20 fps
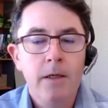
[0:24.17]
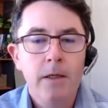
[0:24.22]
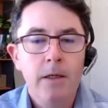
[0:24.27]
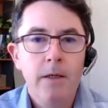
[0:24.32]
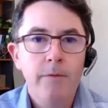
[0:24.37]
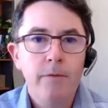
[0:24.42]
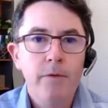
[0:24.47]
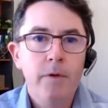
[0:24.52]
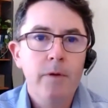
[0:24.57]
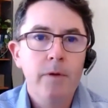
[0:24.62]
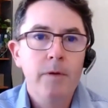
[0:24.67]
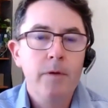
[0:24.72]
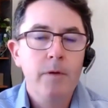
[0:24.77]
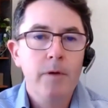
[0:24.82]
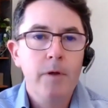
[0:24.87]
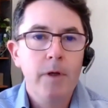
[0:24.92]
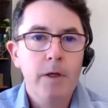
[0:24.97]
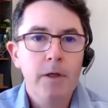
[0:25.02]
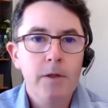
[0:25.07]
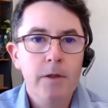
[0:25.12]
if you
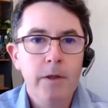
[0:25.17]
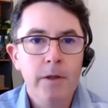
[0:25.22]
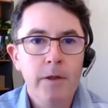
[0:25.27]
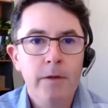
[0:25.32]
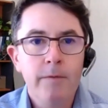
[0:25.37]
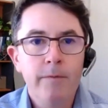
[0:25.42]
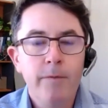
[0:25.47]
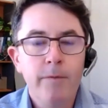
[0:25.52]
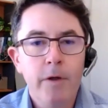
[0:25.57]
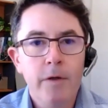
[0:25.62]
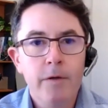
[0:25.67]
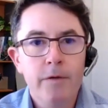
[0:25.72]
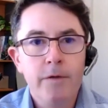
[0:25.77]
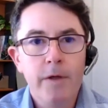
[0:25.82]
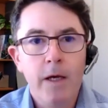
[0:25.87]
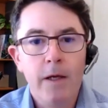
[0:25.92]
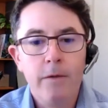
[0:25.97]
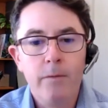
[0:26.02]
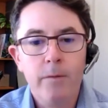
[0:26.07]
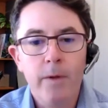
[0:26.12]
include further
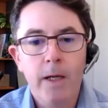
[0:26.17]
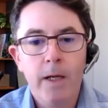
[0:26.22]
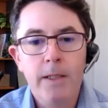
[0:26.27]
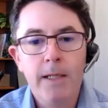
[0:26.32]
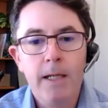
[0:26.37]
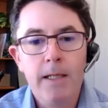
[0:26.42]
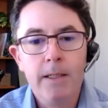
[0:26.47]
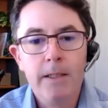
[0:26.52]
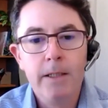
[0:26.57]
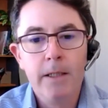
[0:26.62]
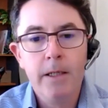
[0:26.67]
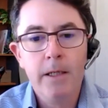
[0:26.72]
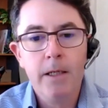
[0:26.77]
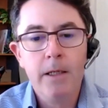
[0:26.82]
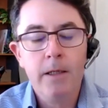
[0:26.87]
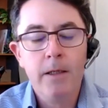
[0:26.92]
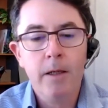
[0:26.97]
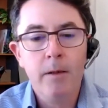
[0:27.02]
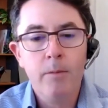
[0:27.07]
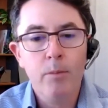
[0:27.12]
south around
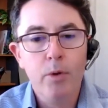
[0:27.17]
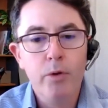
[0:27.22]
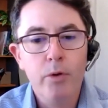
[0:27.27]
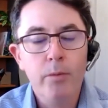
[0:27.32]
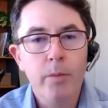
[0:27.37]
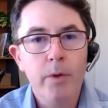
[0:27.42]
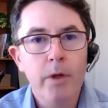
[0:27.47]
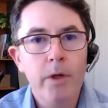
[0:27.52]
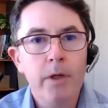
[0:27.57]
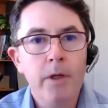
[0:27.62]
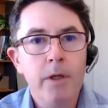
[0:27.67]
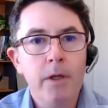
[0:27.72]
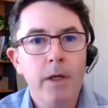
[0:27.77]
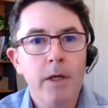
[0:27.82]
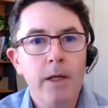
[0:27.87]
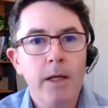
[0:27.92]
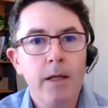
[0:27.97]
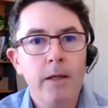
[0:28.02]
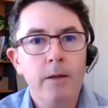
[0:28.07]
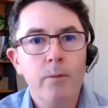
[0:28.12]
Yallaginda and Bluebird,
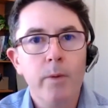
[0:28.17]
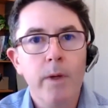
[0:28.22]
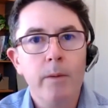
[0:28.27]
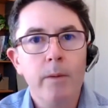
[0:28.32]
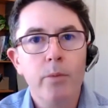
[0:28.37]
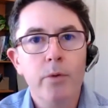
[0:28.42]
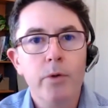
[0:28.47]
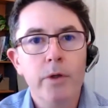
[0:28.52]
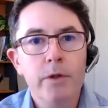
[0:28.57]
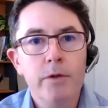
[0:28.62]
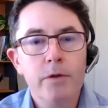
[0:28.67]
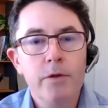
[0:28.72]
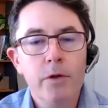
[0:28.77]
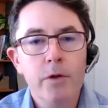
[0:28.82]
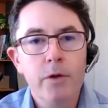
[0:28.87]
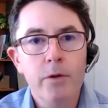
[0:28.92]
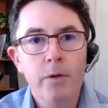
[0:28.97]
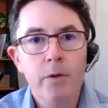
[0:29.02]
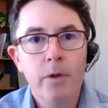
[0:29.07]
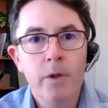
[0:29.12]
another
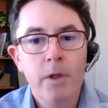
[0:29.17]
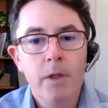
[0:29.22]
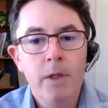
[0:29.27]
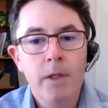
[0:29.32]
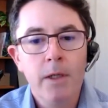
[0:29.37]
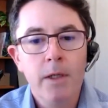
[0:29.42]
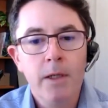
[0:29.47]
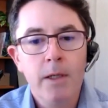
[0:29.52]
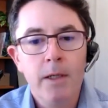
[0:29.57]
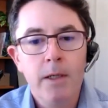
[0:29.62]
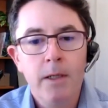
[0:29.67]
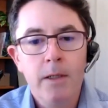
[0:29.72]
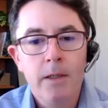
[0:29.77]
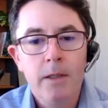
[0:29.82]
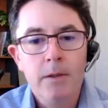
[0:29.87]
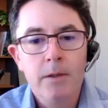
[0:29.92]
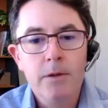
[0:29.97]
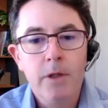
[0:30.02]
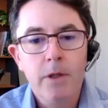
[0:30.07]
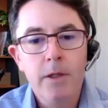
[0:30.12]
1.2.
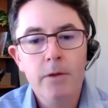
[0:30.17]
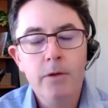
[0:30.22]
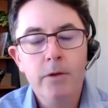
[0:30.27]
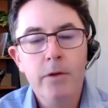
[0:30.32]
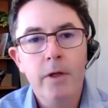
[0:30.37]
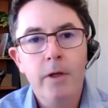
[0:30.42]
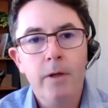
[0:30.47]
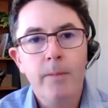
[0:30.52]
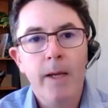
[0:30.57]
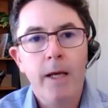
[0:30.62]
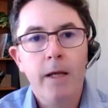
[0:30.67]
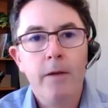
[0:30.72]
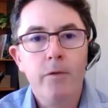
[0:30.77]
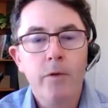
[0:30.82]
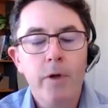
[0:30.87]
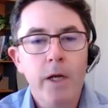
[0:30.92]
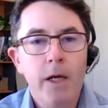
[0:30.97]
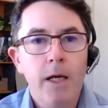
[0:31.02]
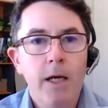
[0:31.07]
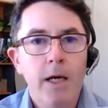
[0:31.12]
So you're looking at about
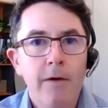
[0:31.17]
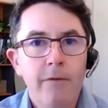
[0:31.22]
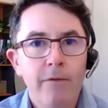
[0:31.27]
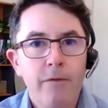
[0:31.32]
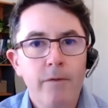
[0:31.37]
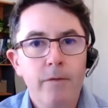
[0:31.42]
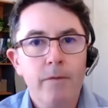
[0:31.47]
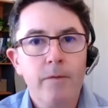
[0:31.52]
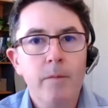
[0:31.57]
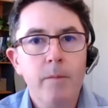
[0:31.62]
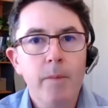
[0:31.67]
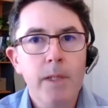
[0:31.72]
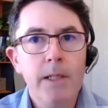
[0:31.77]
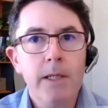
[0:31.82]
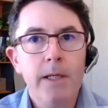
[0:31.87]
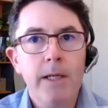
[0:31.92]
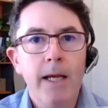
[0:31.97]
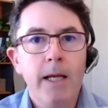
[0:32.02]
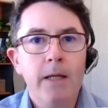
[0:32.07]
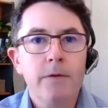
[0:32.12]
3.5
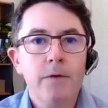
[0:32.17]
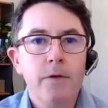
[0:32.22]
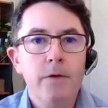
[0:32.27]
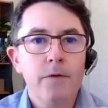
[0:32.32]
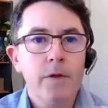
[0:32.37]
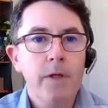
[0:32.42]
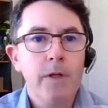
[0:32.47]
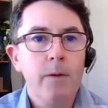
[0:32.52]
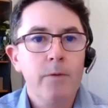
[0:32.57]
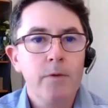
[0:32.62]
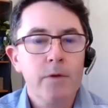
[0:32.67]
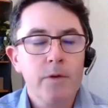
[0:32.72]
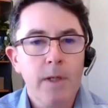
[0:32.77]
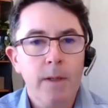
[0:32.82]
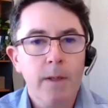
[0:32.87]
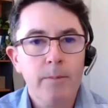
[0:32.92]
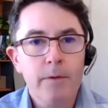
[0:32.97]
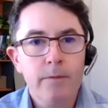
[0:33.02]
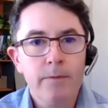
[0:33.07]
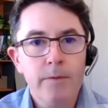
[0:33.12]
million ounces, and that was a
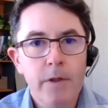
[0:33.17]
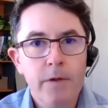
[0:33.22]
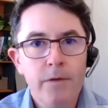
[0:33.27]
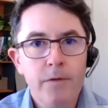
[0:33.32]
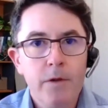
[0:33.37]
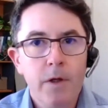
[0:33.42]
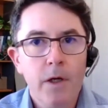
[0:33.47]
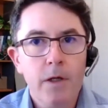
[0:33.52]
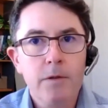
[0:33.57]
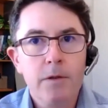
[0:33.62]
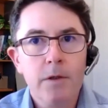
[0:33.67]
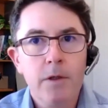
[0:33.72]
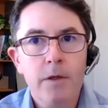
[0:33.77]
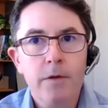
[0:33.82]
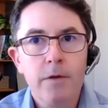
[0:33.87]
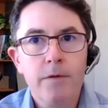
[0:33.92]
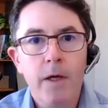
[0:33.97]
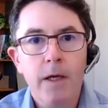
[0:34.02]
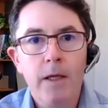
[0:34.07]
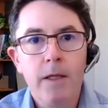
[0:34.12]
couple of years ago. So
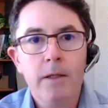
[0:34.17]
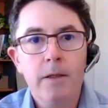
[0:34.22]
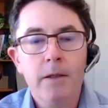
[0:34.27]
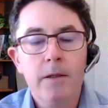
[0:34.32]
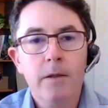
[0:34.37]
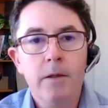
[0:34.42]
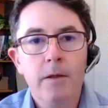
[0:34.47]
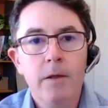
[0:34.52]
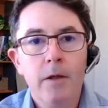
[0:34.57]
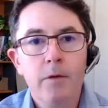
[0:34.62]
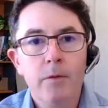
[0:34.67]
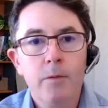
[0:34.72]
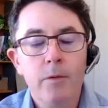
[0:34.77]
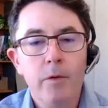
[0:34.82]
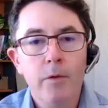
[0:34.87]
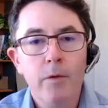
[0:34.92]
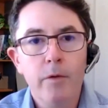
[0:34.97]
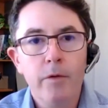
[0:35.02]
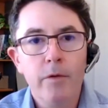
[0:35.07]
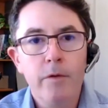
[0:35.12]
I'd say it's
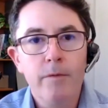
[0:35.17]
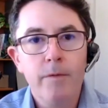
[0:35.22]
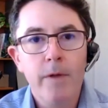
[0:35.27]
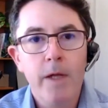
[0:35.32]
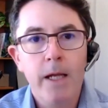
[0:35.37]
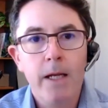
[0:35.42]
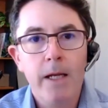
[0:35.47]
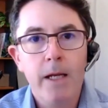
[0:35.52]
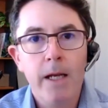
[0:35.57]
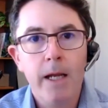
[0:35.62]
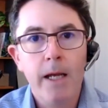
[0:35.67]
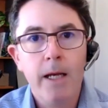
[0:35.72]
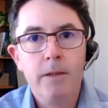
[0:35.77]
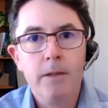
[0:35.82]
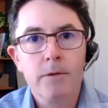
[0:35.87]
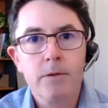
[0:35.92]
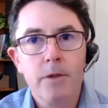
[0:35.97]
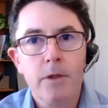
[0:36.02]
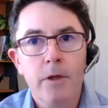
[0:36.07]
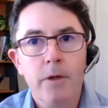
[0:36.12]
north of that now.
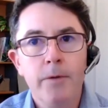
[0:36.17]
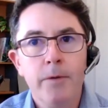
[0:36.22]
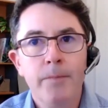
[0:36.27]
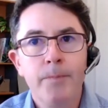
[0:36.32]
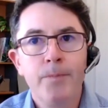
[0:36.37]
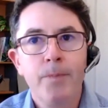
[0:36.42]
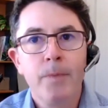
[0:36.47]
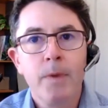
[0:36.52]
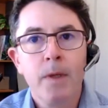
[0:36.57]
So